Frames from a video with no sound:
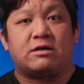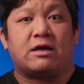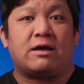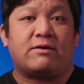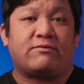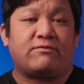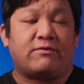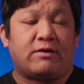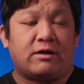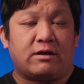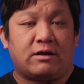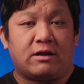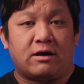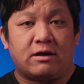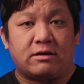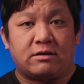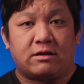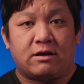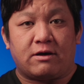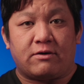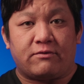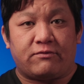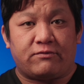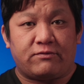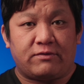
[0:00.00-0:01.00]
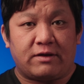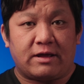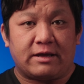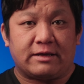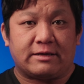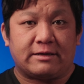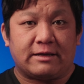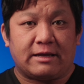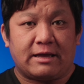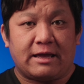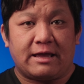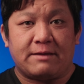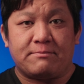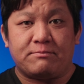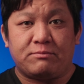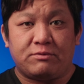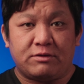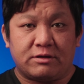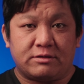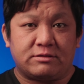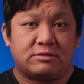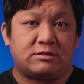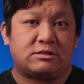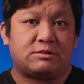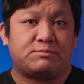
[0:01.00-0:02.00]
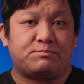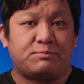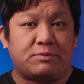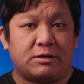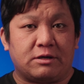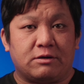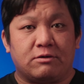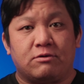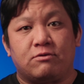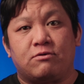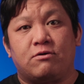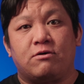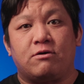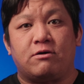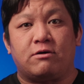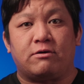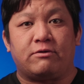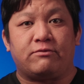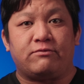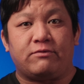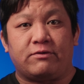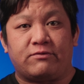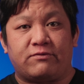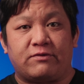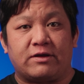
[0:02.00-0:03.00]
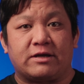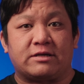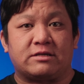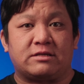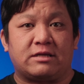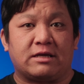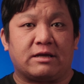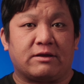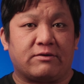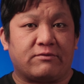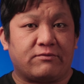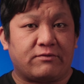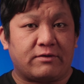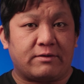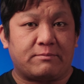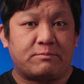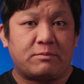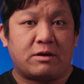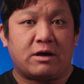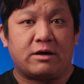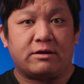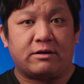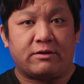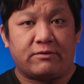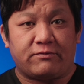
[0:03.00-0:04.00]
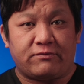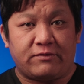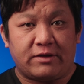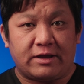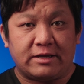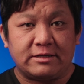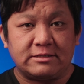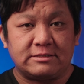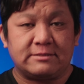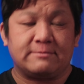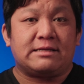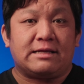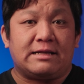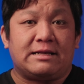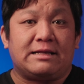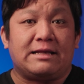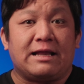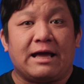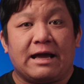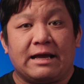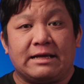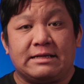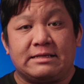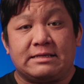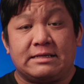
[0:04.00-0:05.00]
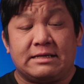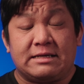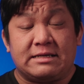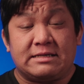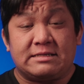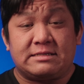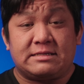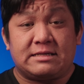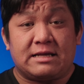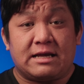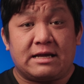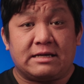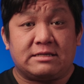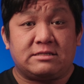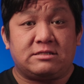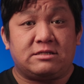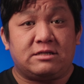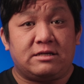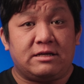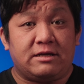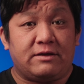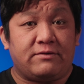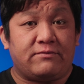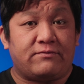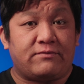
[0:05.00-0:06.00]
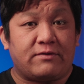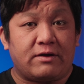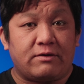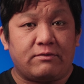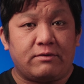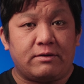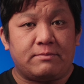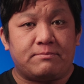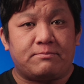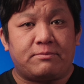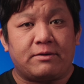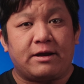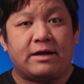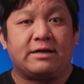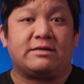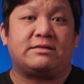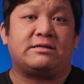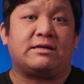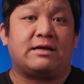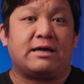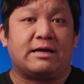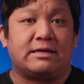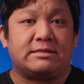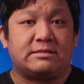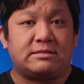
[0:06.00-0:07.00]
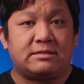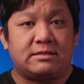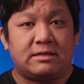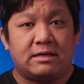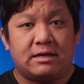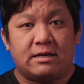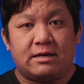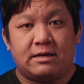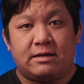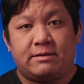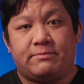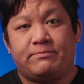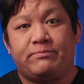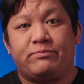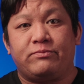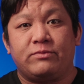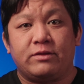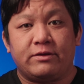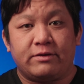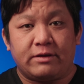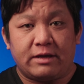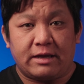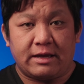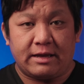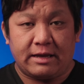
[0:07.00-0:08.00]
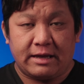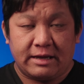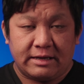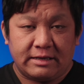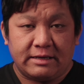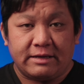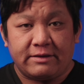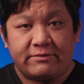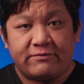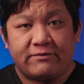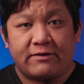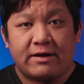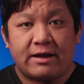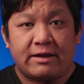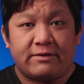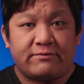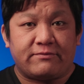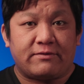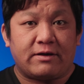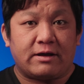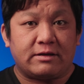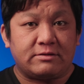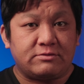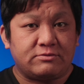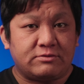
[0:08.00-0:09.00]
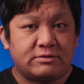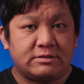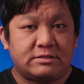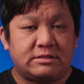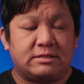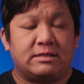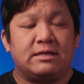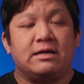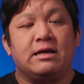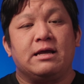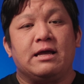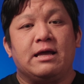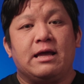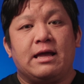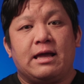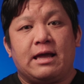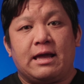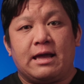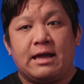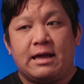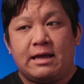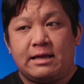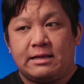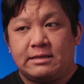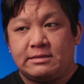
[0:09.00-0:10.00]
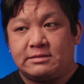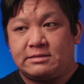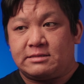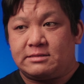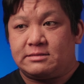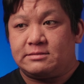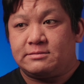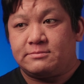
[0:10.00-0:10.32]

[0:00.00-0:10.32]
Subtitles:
have a lot of like ambient spill or reflecting from other things. The light is actually very bright at 8500, and